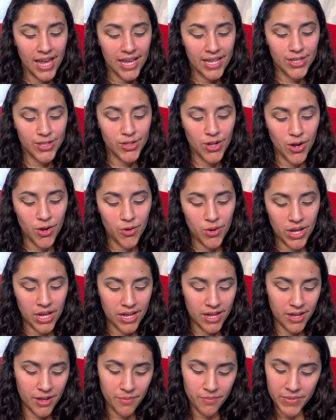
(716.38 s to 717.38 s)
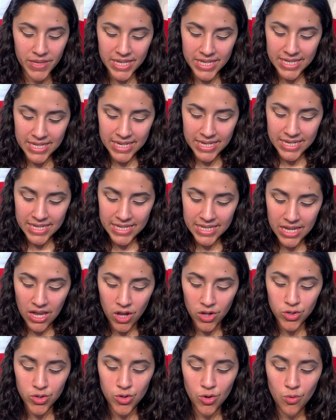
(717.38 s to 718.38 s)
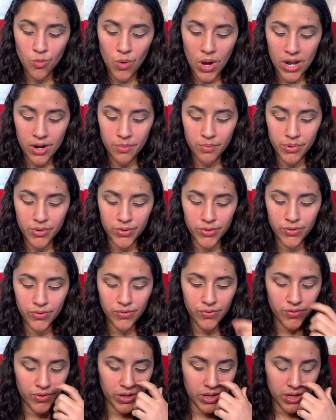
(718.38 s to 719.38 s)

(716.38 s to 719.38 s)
So um, this is also waterproof.